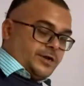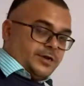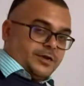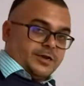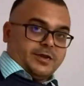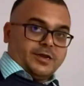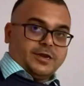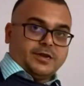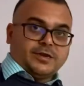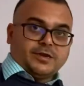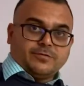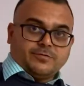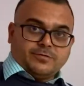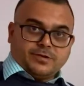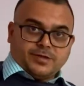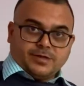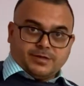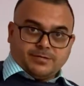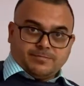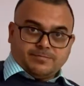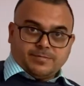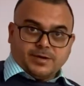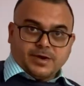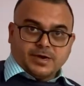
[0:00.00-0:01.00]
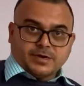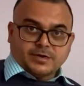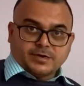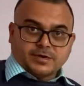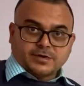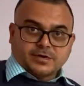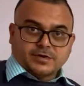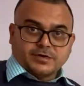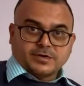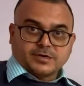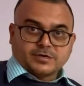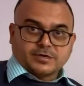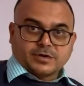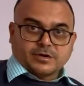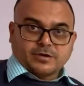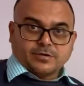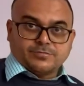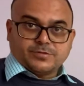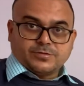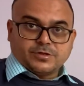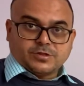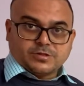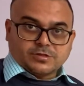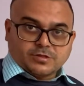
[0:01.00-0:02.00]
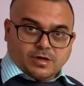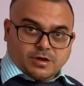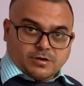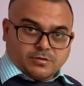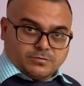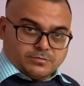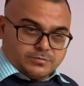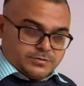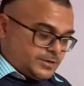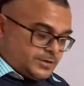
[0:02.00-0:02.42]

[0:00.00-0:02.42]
relatively better conductor of the sound.